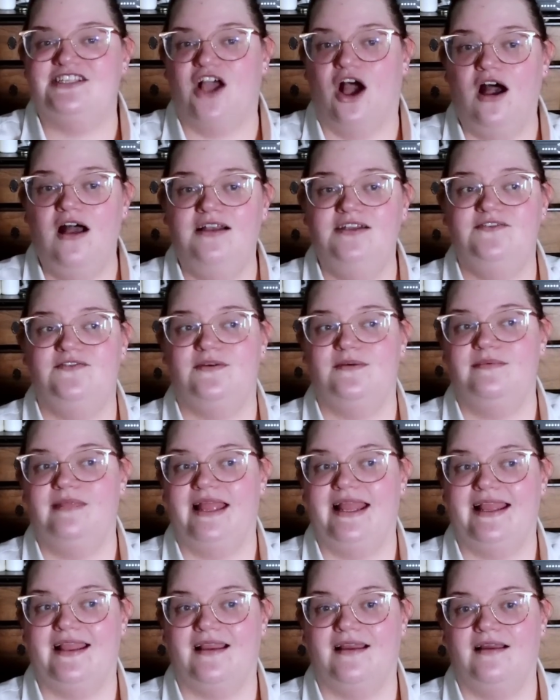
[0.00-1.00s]
gone from
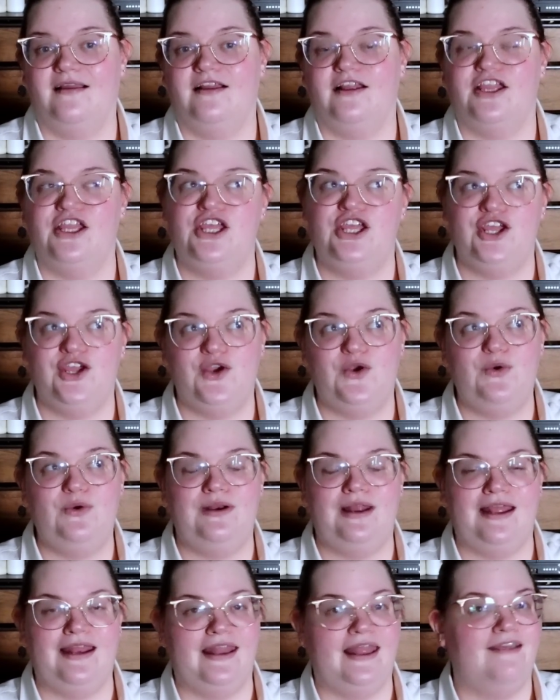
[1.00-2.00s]
cute
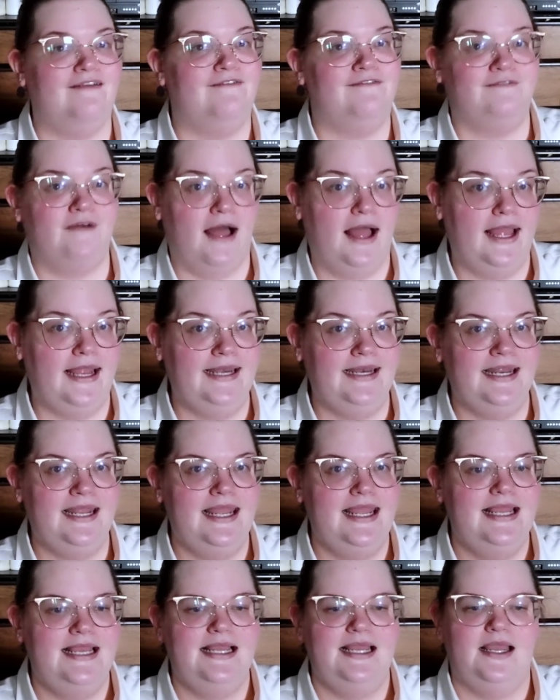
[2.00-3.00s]
and fun
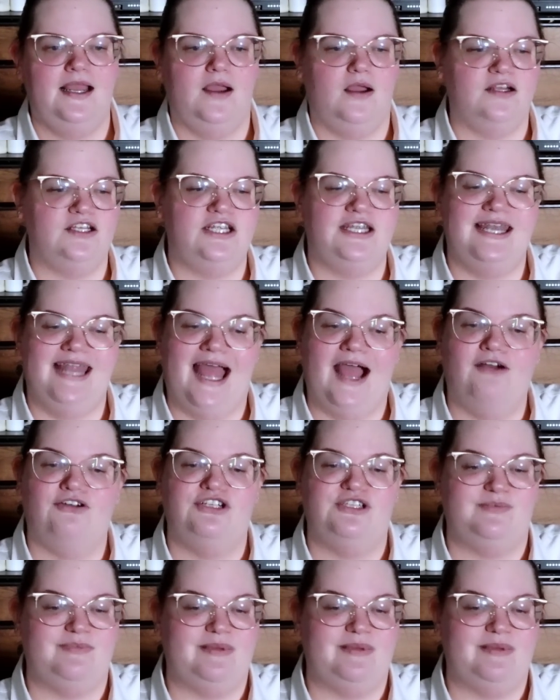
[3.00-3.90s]
to now just